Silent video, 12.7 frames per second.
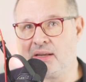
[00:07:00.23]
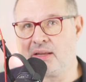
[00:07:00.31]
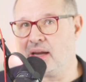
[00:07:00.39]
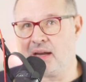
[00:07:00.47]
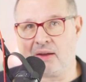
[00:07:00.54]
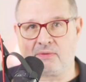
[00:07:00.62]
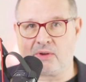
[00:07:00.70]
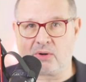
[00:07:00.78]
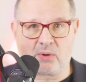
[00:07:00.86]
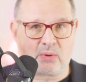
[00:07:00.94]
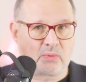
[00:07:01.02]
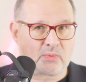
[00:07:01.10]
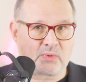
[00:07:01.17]
They have their
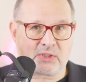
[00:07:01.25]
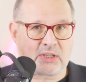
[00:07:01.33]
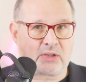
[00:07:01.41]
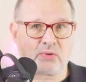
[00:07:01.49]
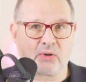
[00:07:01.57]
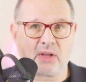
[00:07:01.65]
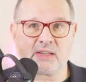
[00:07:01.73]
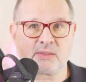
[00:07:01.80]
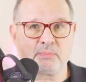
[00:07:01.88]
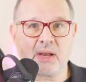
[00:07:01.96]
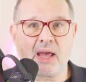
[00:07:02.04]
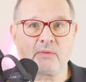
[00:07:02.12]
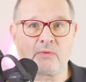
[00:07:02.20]
own centralized
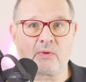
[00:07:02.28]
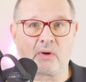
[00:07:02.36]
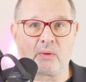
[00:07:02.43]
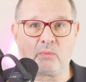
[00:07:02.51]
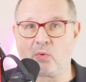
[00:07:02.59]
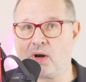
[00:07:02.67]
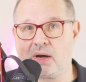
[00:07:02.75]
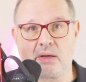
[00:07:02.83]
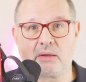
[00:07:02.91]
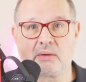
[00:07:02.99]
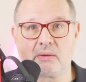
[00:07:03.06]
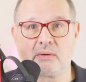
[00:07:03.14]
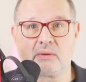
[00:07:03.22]
platform where you
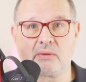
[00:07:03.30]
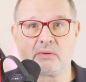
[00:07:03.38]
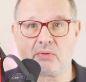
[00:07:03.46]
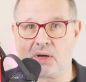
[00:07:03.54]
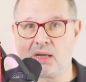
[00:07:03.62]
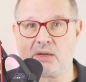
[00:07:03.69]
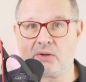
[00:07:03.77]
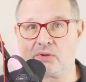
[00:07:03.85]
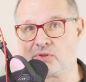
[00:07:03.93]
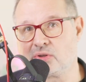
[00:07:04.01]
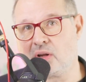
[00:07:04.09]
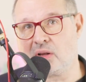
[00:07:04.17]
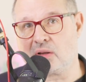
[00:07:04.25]
can trade your
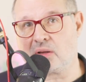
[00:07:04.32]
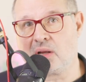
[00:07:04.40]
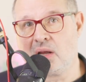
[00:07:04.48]
Sol.